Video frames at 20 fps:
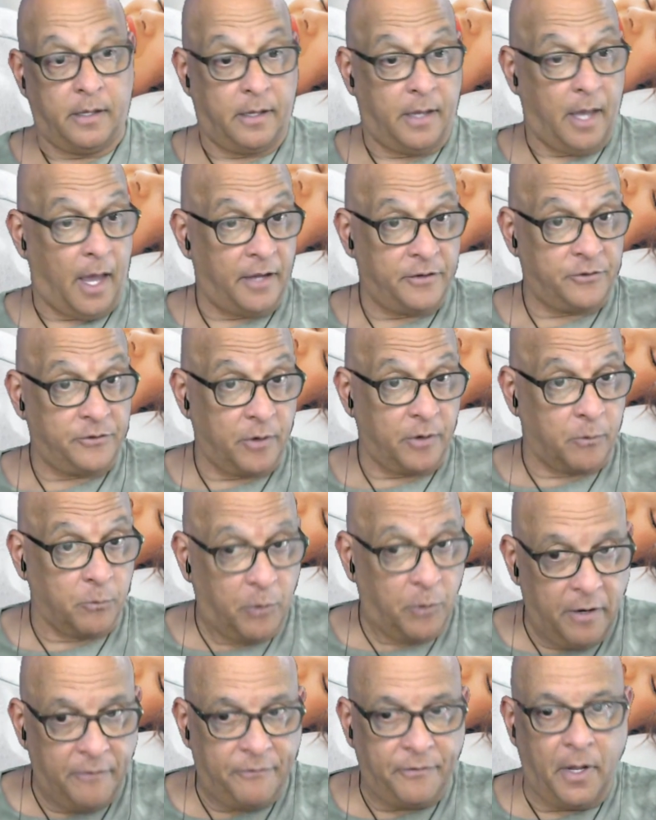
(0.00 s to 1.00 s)
gastric
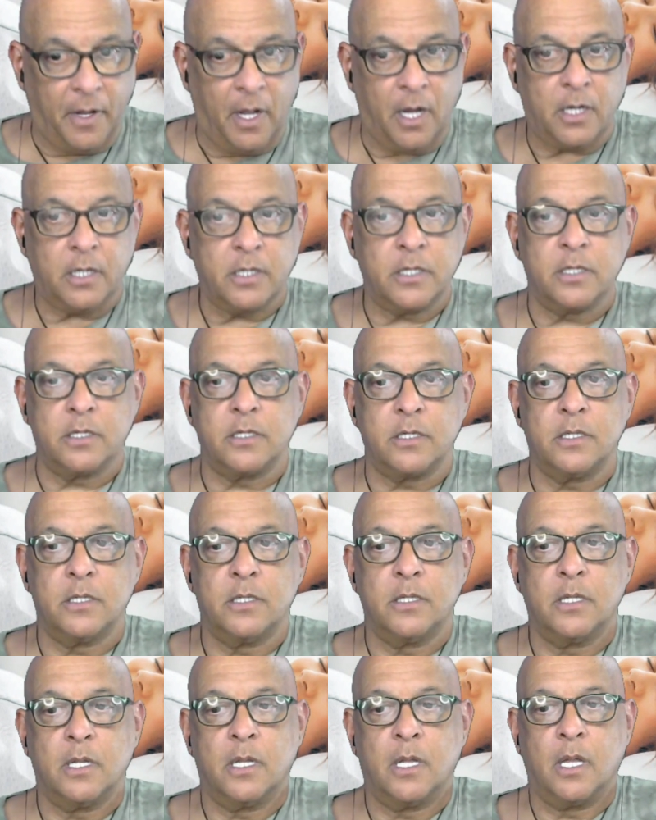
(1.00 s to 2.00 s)
reflux,
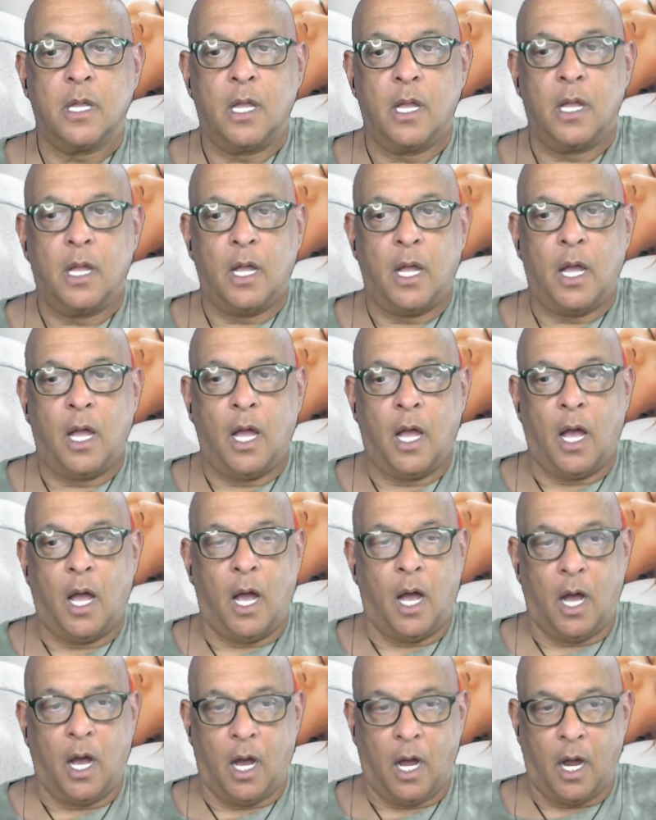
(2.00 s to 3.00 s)

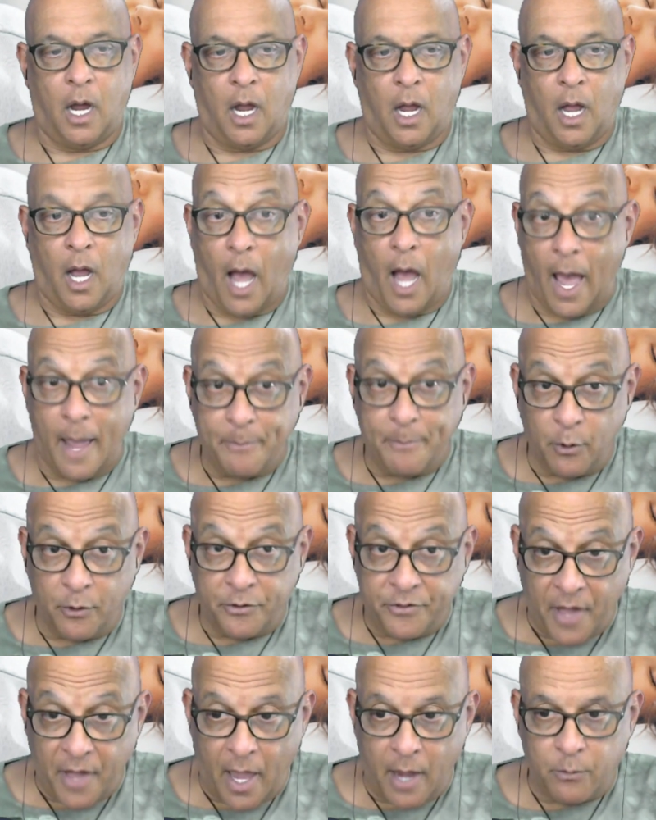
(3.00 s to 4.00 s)

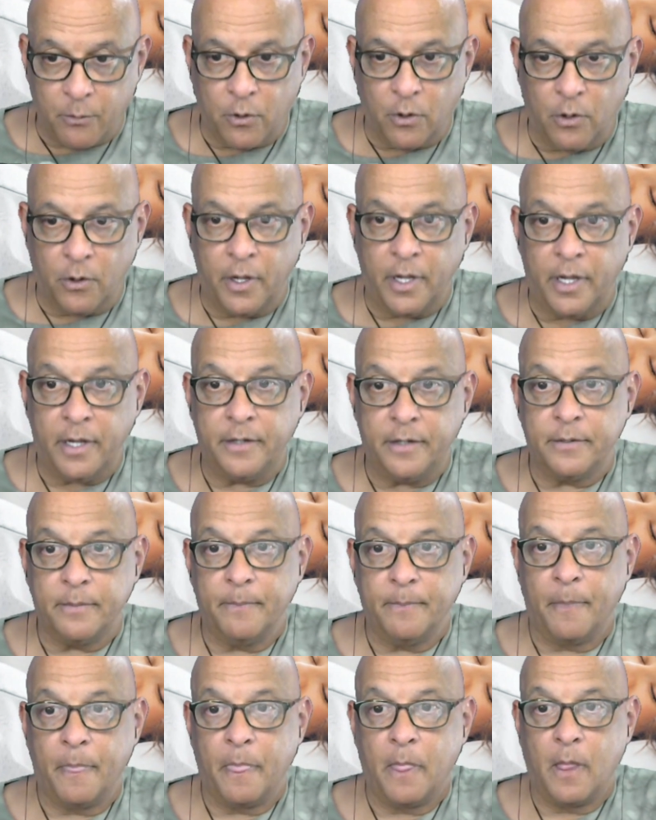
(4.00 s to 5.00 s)
hypothyroid,
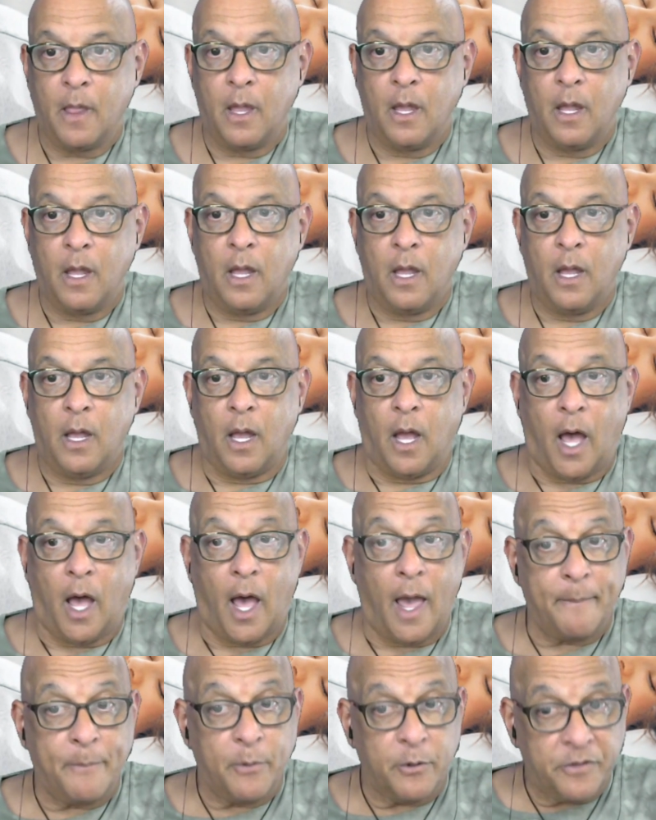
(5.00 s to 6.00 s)

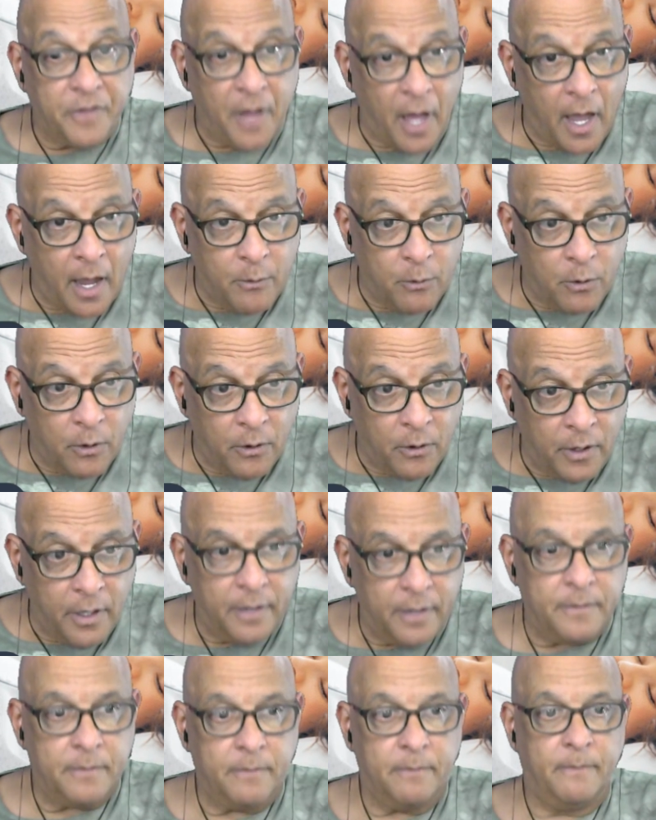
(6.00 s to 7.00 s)

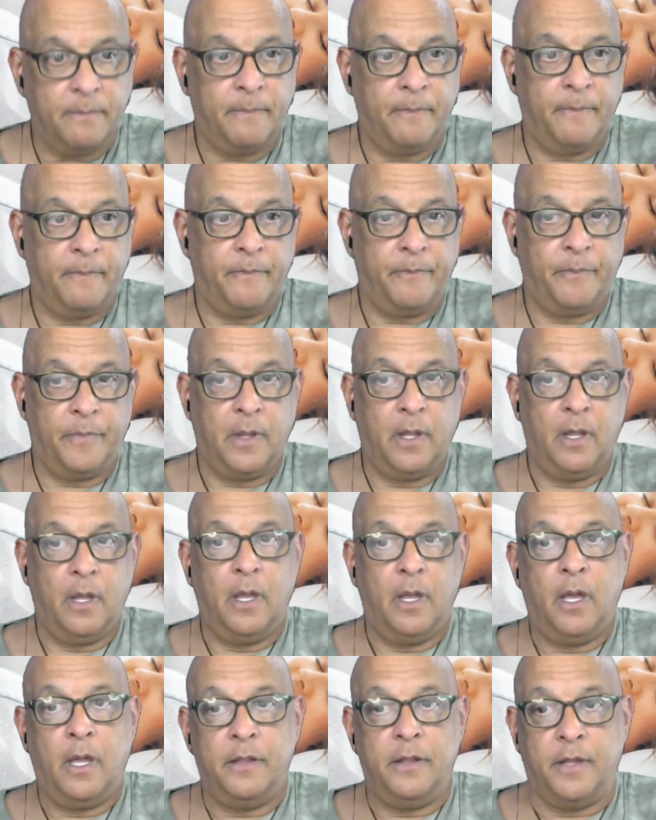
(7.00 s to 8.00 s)
hyperthyroid,
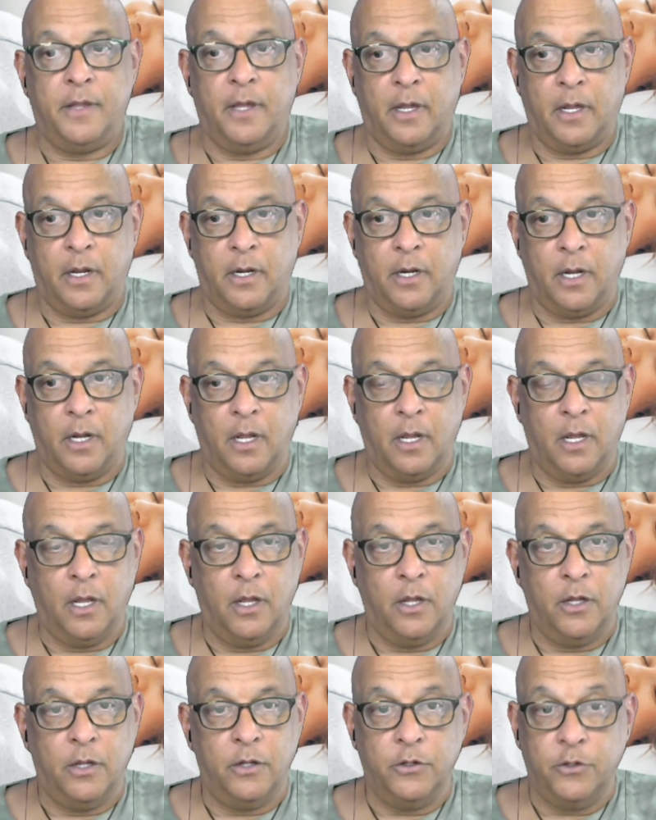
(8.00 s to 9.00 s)
then
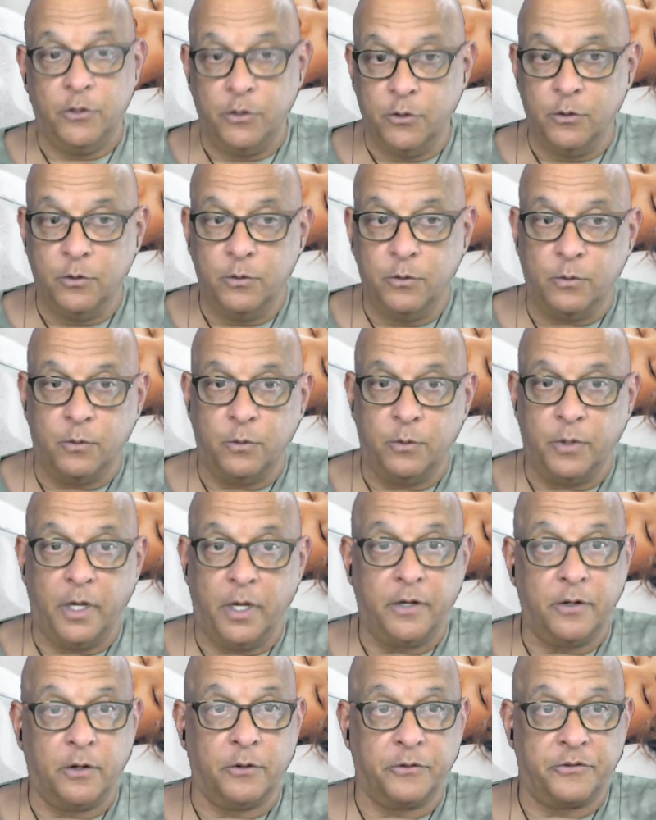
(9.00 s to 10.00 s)
you
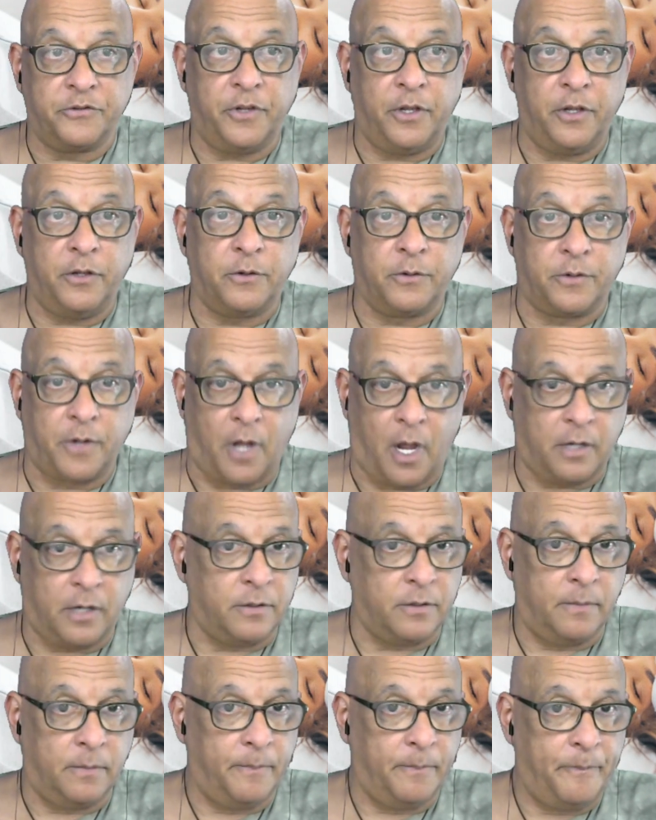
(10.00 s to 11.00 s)
need to go see your
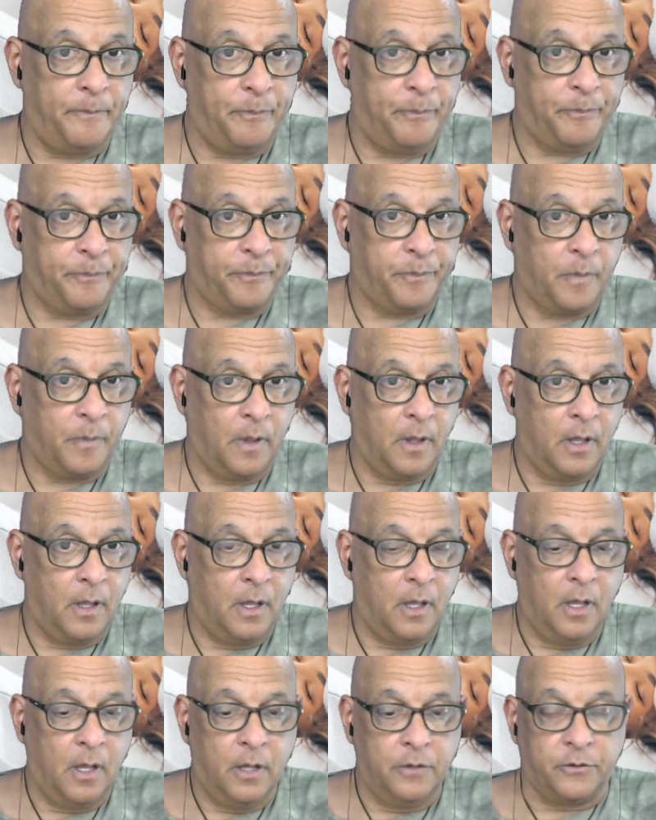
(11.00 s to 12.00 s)
doctor.
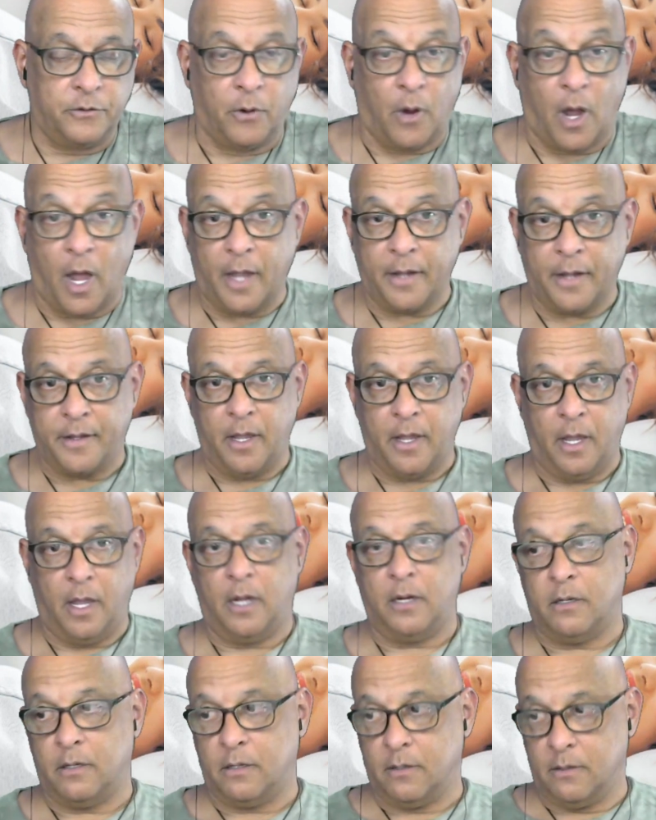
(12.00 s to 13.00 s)
So I
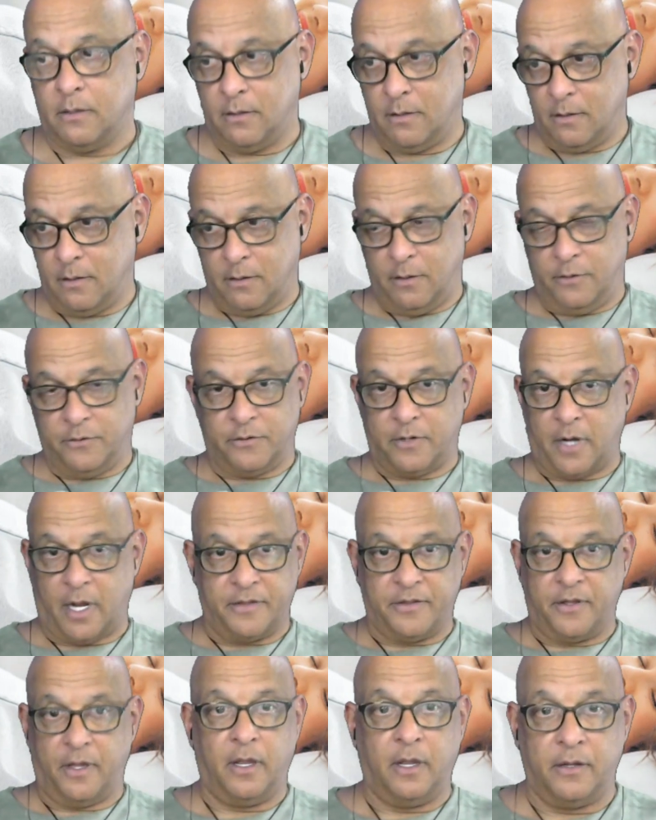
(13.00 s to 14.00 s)
can't, these are
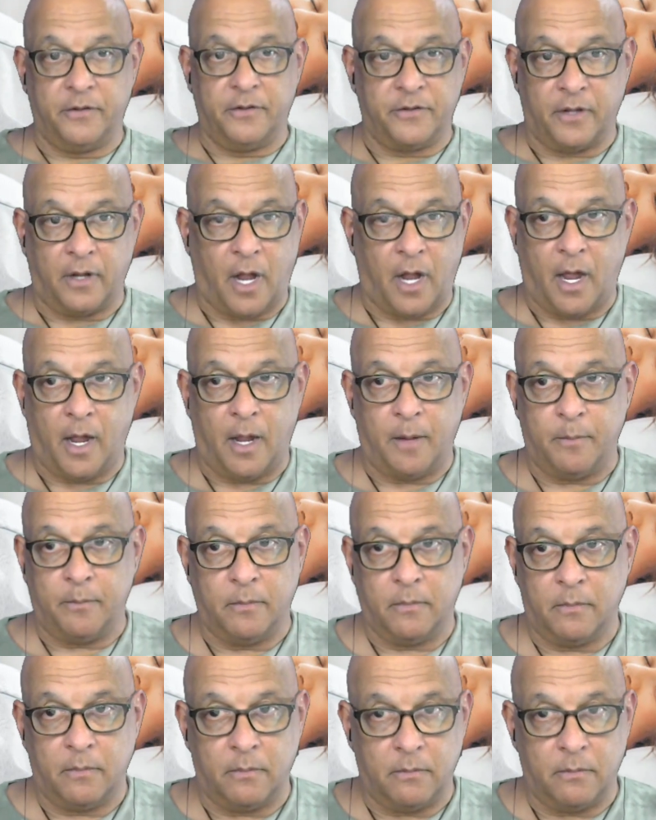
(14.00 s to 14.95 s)
not things that I'm